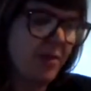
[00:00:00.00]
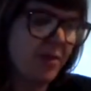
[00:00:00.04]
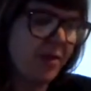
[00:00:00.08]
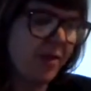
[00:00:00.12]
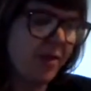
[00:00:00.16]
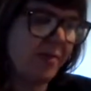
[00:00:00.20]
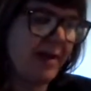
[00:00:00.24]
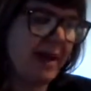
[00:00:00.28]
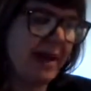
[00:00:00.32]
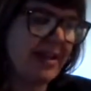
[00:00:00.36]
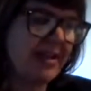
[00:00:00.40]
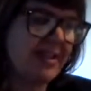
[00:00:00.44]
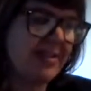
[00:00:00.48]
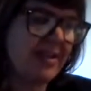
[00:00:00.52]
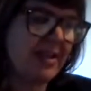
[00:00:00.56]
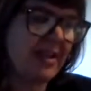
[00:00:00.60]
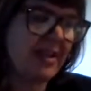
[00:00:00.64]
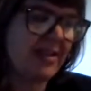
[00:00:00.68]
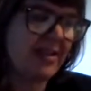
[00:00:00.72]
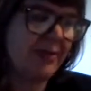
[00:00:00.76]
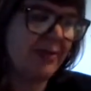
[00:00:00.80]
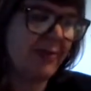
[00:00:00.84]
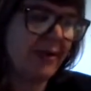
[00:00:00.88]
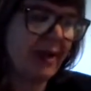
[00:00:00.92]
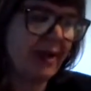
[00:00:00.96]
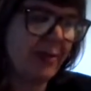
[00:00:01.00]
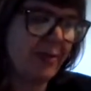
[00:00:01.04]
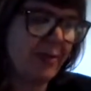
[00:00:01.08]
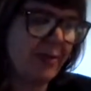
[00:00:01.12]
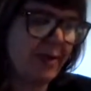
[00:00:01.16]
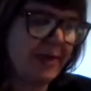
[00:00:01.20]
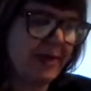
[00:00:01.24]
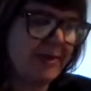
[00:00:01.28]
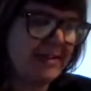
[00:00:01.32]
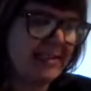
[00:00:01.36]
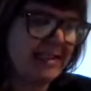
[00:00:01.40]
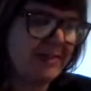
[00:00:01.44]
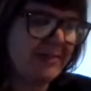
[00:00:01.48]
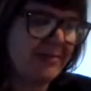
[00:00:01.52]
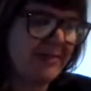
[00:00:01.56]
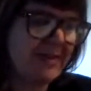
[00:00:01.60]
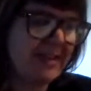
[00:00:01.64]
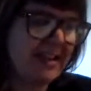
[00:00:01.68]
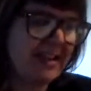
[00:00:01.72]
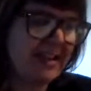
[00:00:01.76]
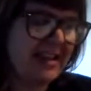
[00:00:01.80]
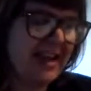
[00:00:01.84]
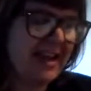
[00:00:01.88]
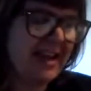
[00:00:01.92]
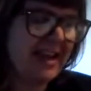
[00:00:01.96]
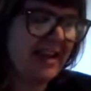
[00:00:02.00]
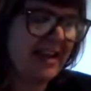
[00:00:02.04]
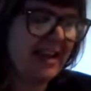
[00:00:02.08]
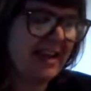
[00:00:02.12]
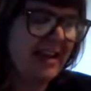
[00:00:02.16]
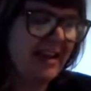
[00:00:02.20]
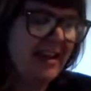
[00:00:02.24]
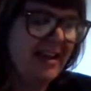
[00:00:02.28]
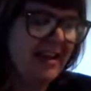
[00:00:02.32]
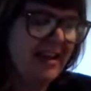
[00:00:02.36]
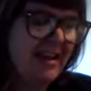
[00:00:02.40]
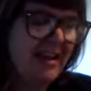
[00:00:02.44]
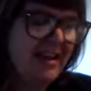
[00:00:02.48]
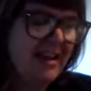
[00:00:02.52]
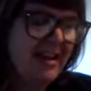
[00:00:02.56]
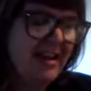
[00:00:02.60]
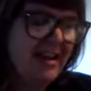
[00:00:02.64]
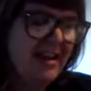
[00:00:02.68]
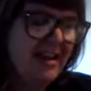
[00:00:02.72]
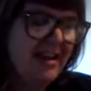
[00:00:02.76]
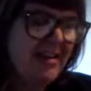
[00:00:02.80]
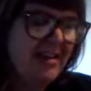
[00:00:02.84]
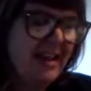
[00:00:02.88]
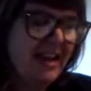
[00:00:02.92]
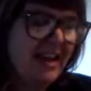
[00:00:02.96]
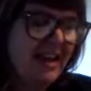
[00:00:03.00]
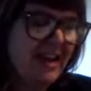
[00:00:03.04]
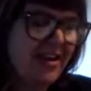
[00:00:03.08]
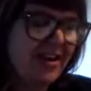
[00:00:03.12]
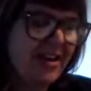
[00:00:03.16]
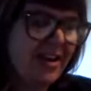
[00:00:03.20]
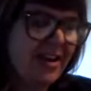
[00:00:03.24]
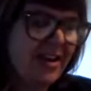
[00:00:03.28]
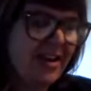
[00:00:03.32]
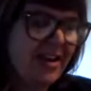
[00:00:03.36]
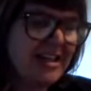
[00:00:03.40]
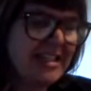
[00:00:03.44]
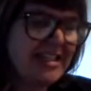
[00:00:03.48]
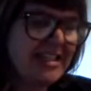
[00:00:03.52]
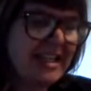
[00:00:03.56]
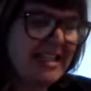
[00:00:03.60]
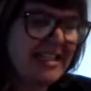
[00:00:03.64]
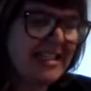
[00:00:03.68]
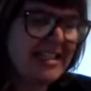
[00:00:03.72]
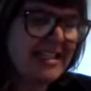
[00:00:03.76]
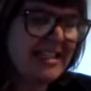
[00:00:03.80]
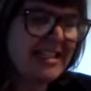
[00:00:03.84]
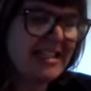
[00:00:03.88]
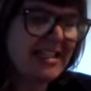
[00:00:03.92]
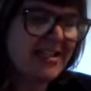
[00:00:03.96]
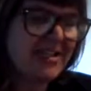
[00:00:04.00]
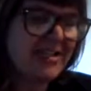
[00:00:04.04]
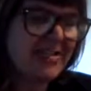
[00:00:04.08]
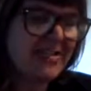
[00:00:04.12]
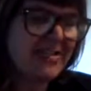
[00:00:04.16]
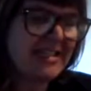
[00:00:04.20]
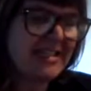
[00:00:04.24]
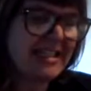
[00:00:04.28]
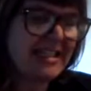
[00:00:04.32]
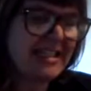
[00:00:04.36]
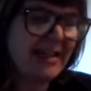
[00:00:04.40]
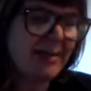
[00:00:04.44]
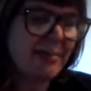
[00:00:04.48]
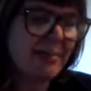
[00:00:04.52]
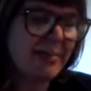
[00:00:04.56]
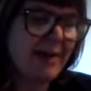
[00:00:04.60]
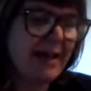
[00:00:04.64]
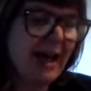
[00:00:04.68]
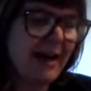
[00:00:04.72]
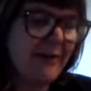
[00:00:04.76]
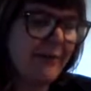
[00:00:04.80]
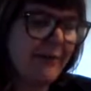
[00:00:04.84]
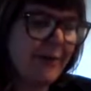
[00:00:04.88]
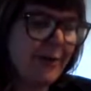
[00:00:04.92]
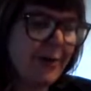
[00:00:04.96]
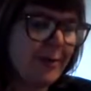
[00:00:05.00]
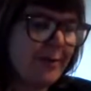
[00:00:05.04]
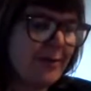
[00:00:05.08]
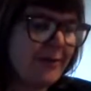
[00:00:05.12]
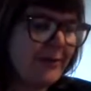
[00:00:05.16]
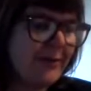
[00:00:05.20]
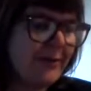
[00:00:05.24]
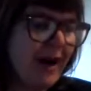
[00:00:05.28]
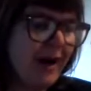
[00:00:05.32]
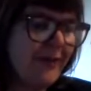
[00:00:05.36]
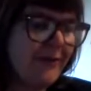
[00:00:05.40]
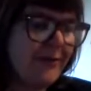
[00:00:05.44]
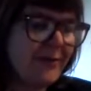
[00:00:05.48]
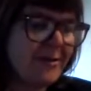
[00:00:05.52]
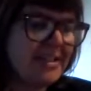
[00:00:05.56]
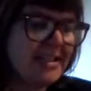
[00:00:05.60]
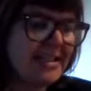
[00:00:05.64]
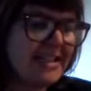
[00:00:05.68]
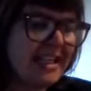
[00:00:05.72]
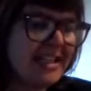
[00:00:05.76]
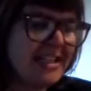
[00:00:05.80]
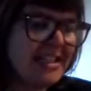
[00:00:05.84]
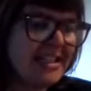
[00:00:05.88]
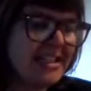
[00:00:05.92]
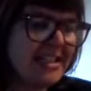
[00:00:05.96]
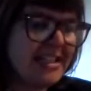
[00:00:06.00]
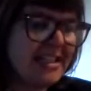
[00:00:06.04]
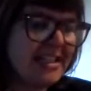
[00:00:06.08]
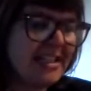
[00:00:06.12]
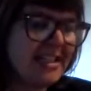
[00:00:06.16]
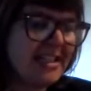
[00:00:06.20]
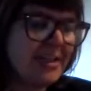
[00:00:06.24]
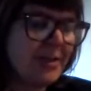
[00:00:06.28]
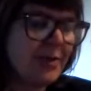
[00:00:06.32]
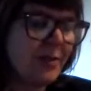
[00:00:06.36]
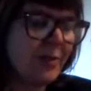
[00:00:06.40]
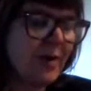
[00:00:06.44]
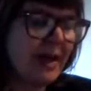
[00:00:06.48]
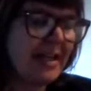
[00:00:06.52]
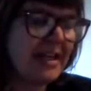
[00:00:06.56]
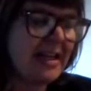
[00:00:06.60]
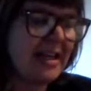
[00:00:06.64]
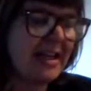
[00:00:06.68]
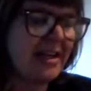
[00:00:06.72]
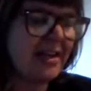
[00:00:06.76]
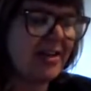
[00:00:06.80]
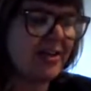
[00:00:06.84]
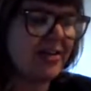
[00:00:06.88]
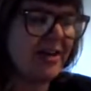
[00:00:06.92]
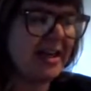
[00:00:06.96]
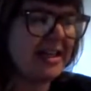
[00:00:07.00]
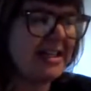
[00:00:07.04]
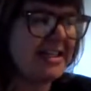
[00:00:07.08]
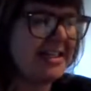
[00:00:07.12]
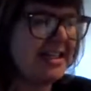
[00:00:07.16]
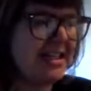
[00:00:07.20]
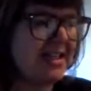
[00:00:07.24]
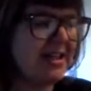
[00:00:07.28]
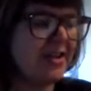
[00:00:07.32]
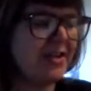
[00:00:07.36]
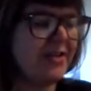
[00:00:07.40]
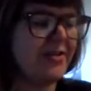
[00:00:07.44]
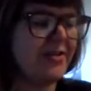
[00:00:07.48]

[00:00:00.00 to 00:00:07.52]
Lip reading: a reminder that the framework is something they encourage us to use as a platform of conversation and a way to integrate into the